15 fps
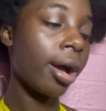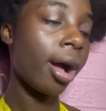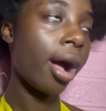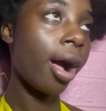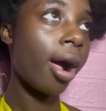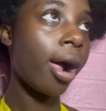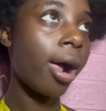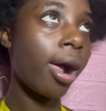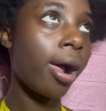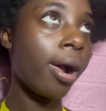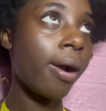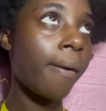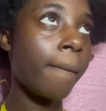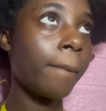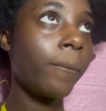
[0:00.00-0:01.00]

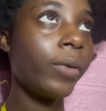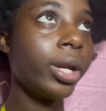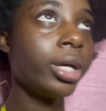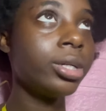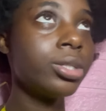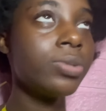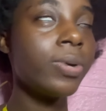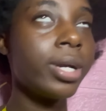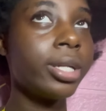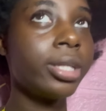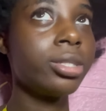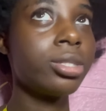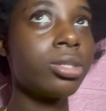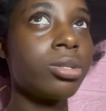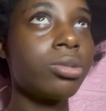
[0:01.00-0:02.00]
What else do I
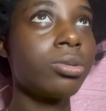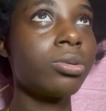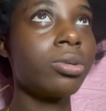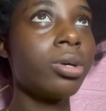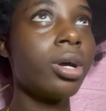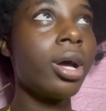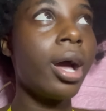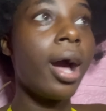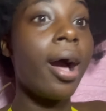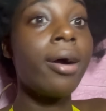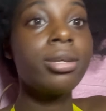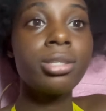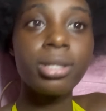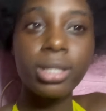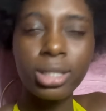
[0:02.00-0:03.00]
need to do? I
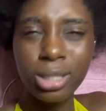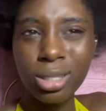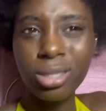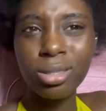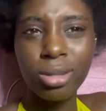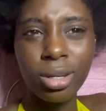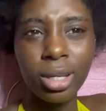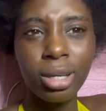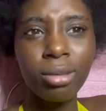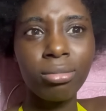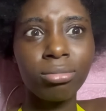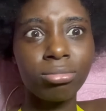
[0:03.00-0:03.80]
also need to study,